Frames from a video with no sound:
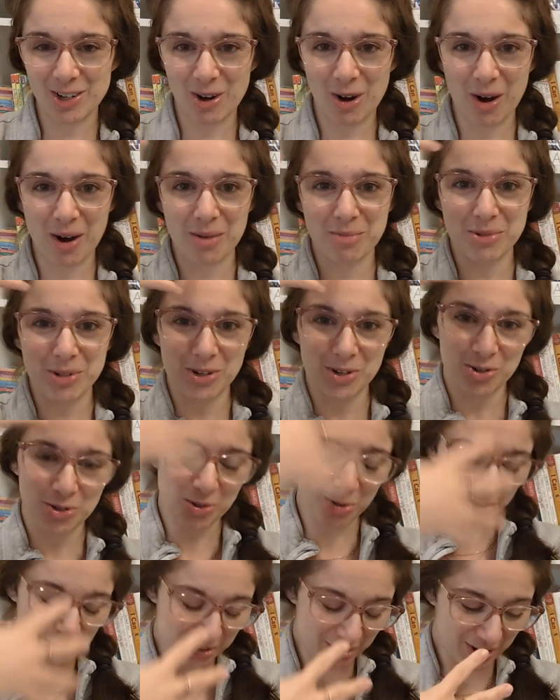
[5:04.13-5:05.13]
your arms and your
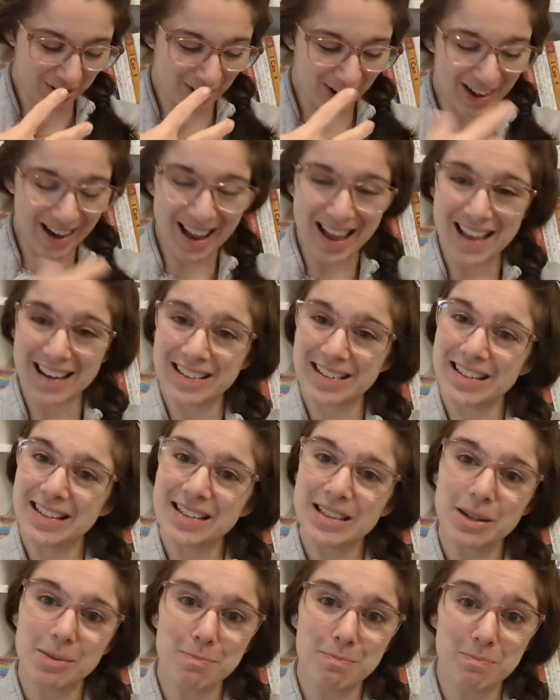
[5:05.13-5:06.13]
shoulder and your head
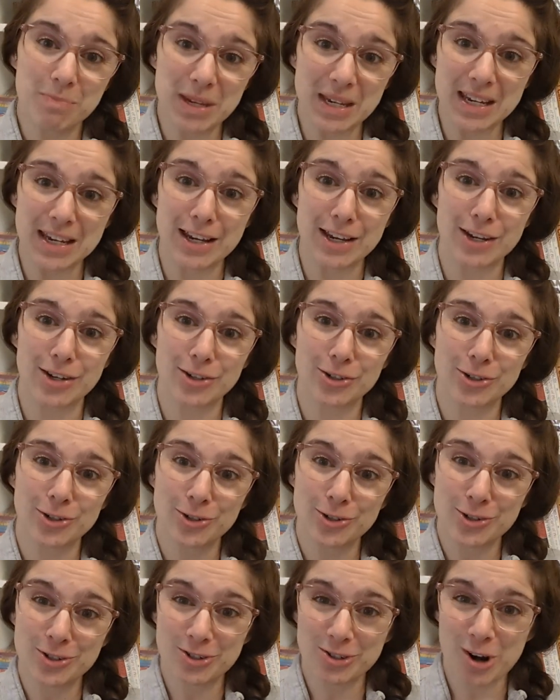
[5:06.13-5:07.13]
need to be
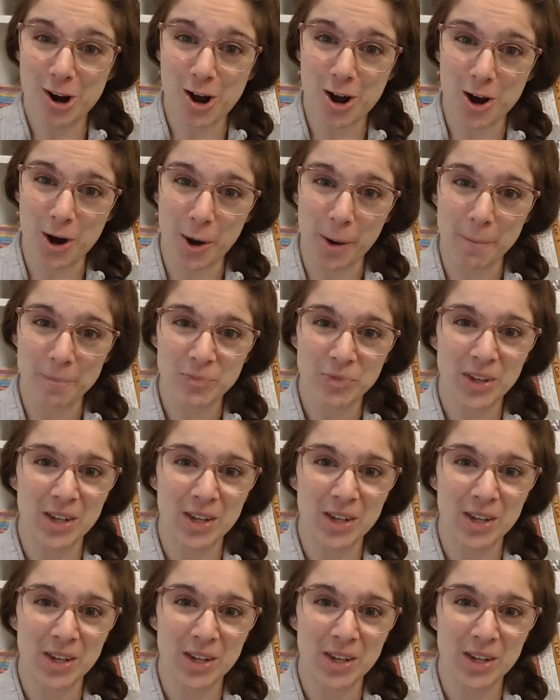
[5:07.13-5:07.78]
strong